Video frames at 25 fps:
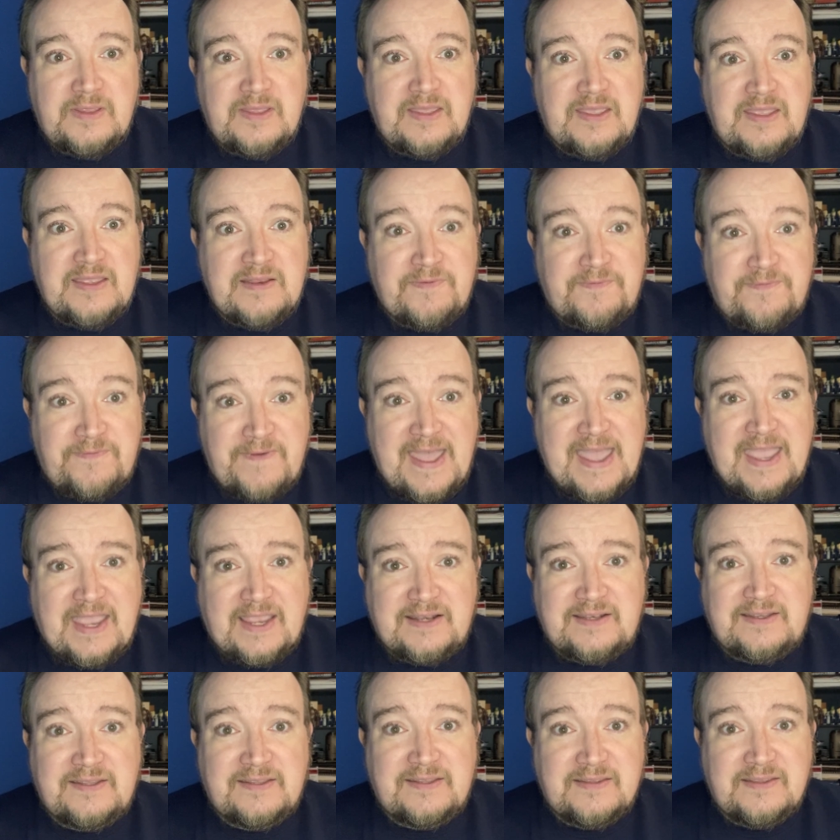
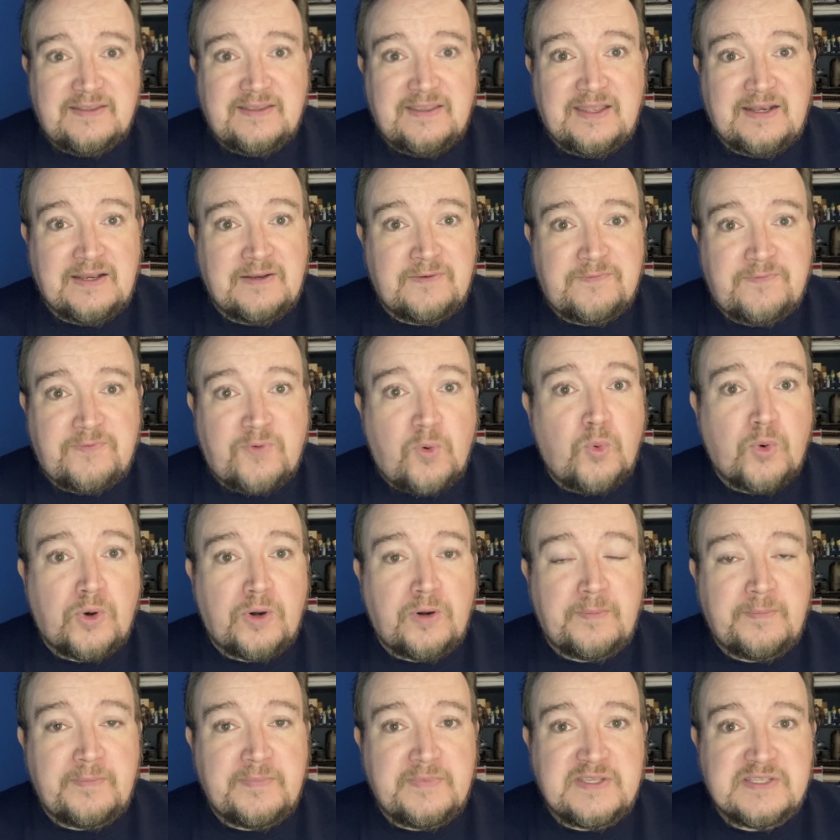affect and
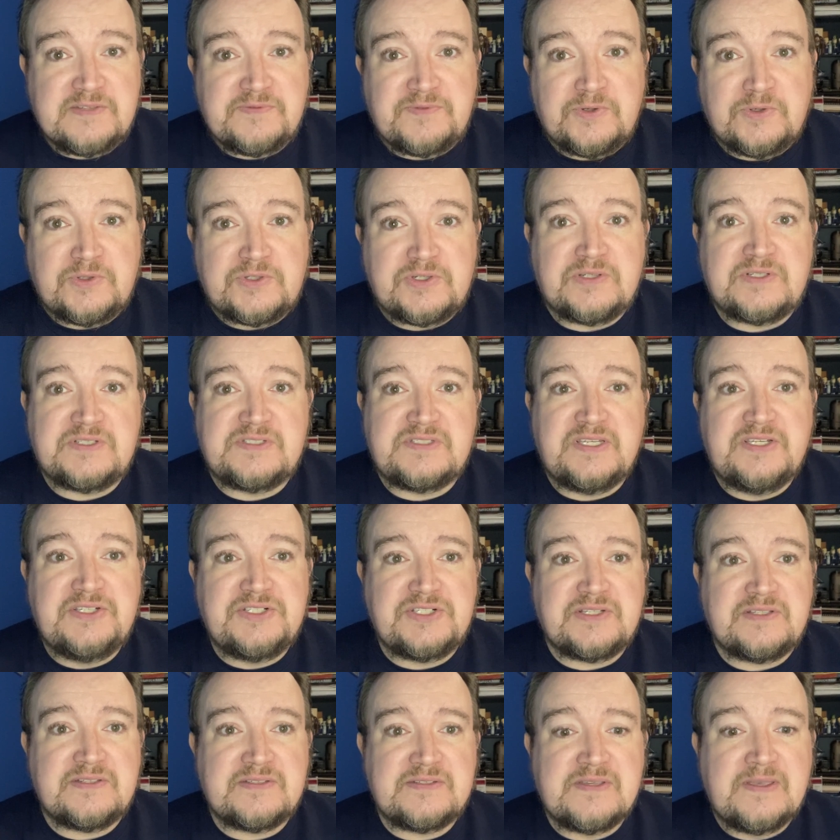inform his future
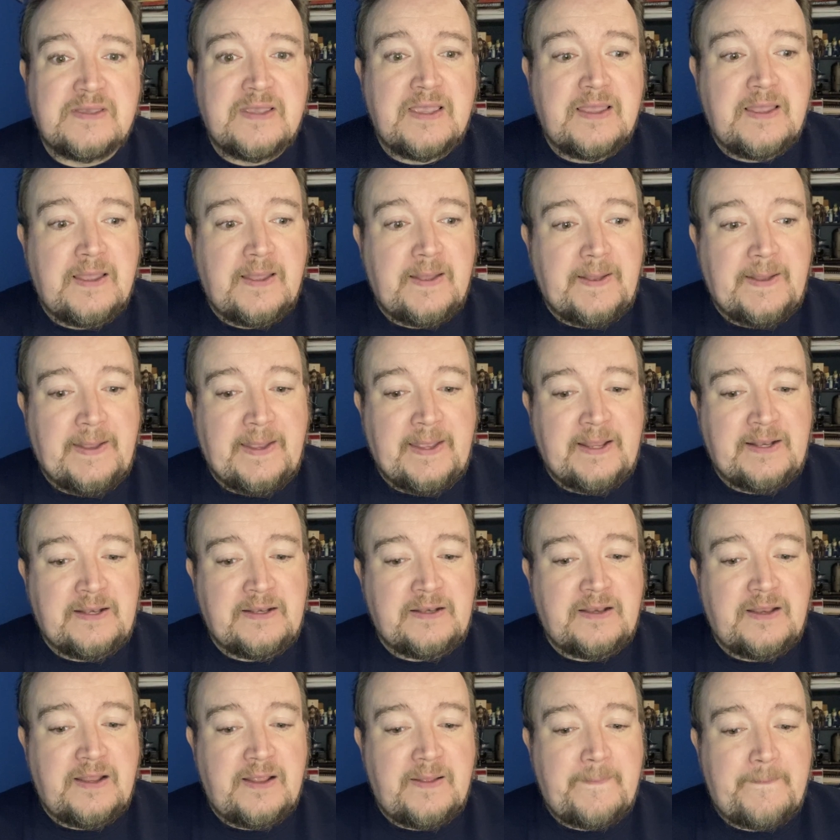decisions.
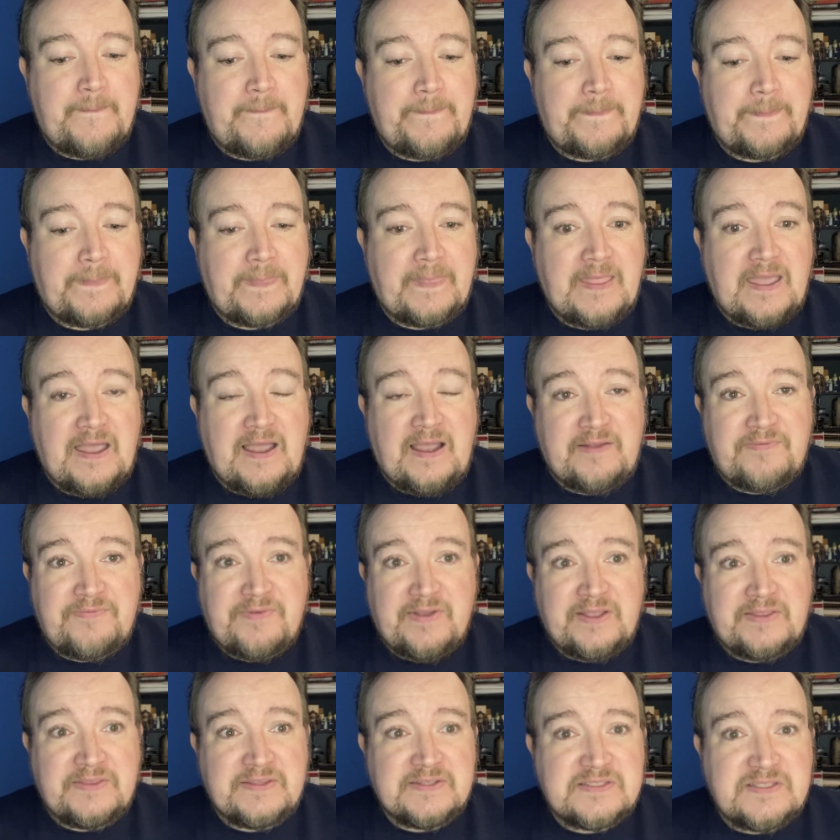And I
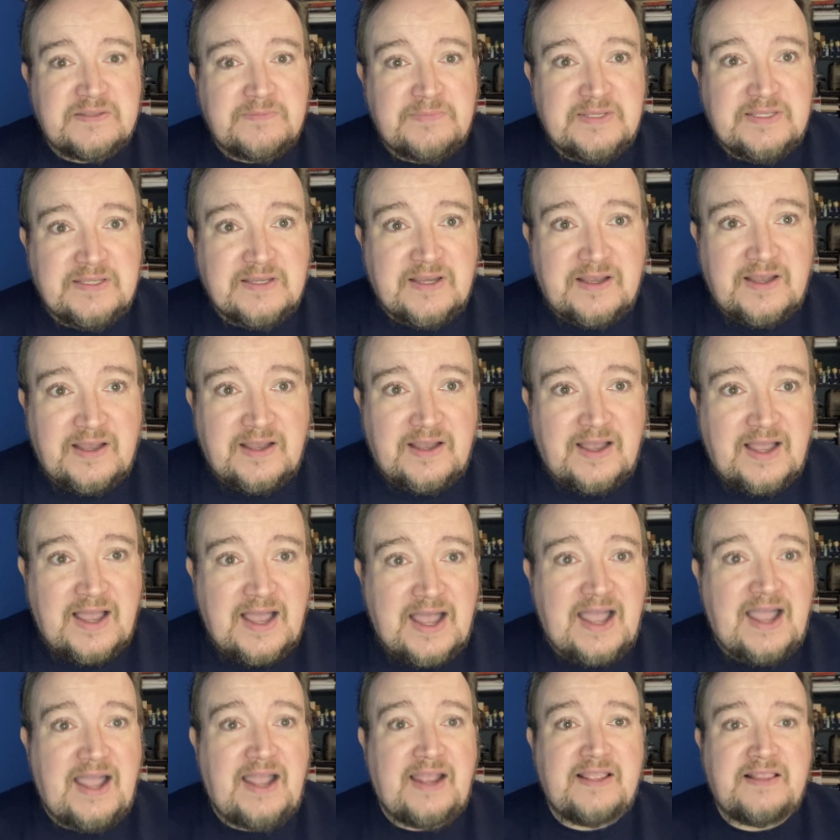found this to be a
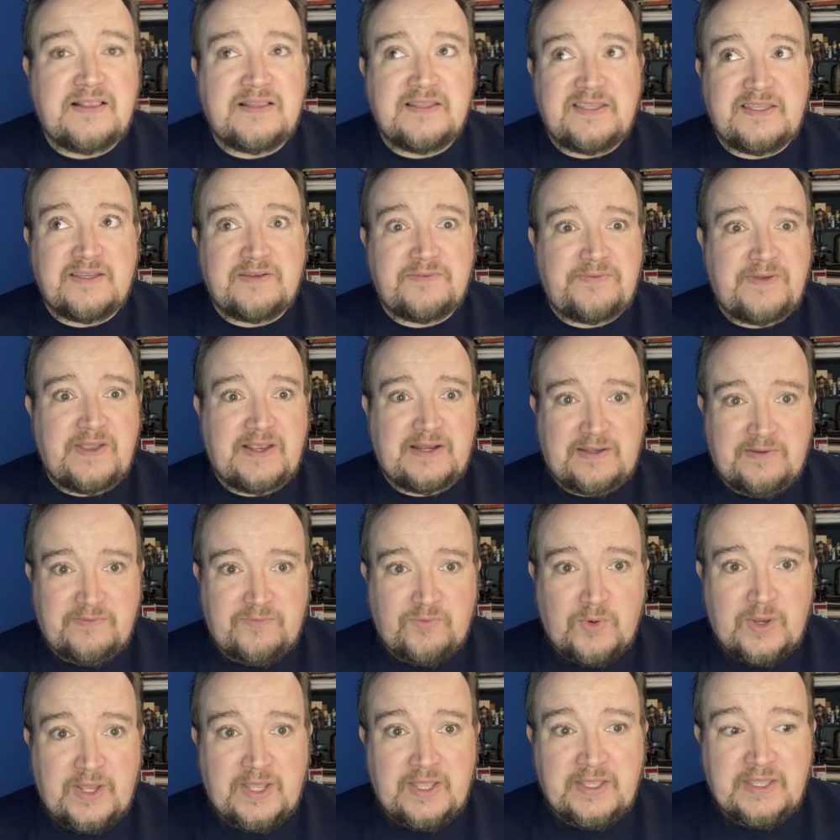highly effective
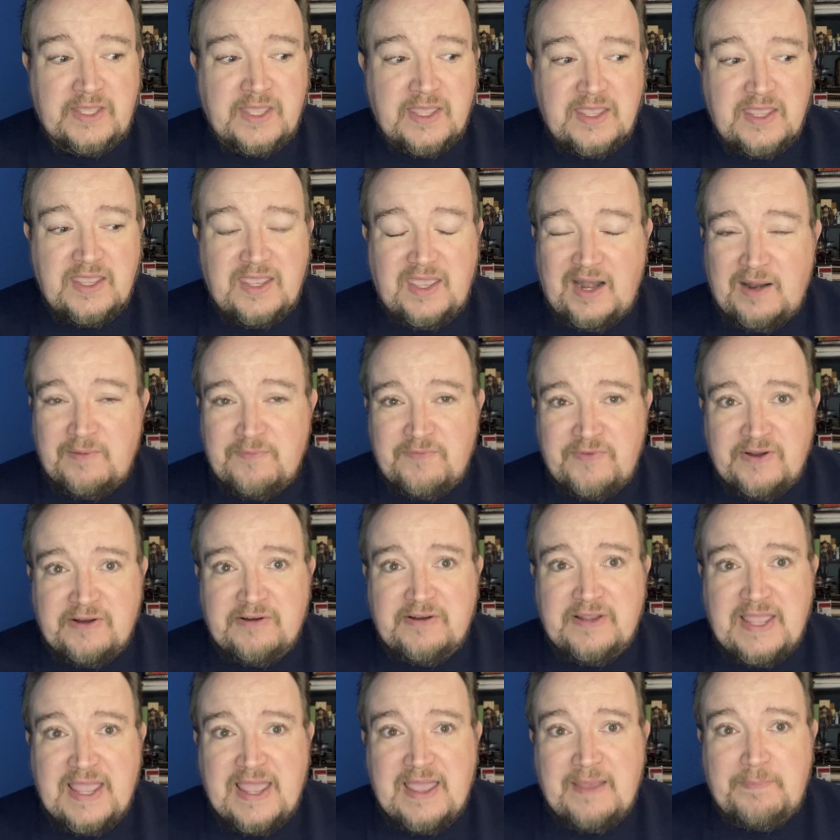way, and I'm
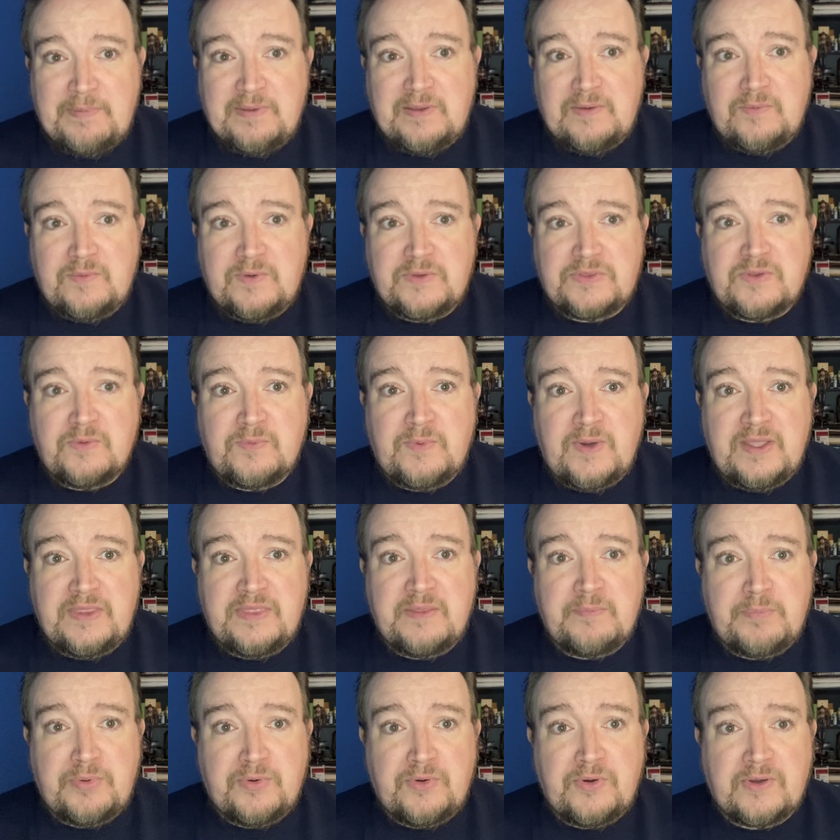very happy with the way the
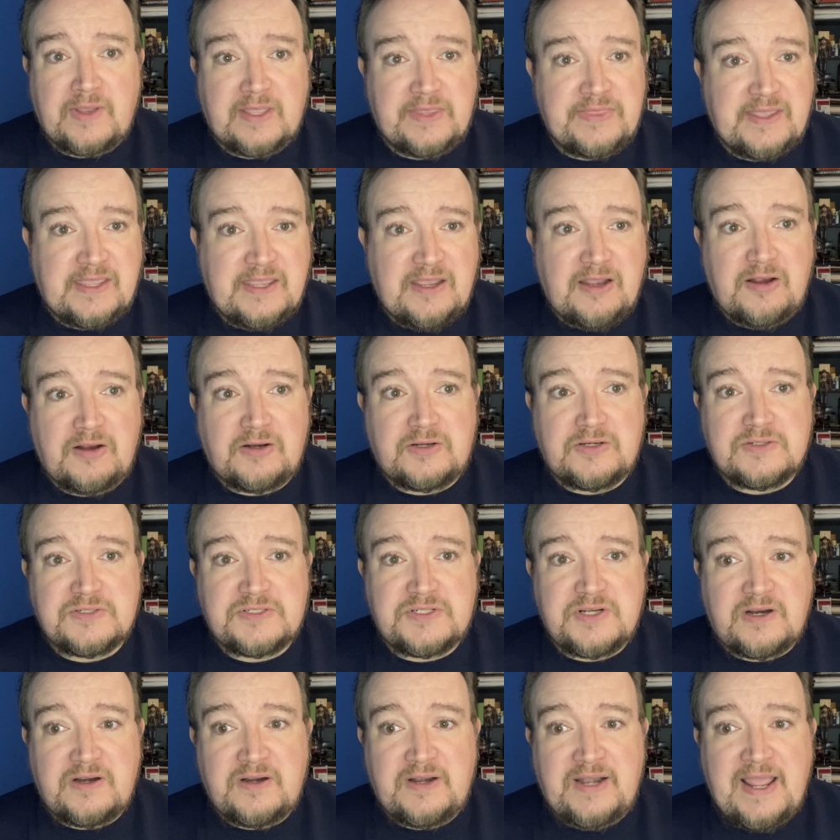book and the characters
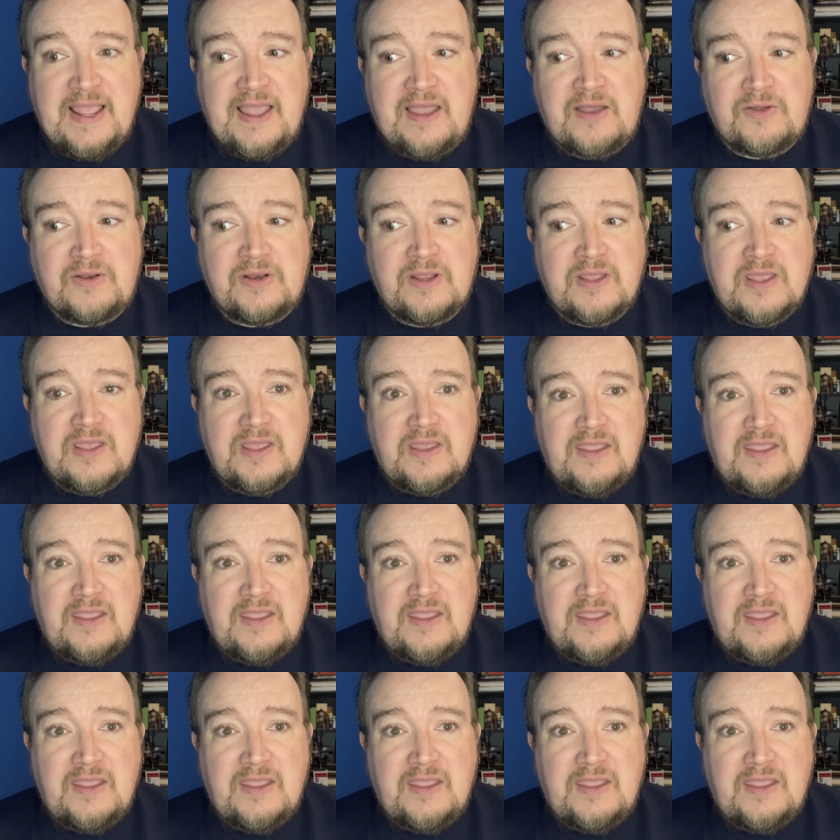turned out.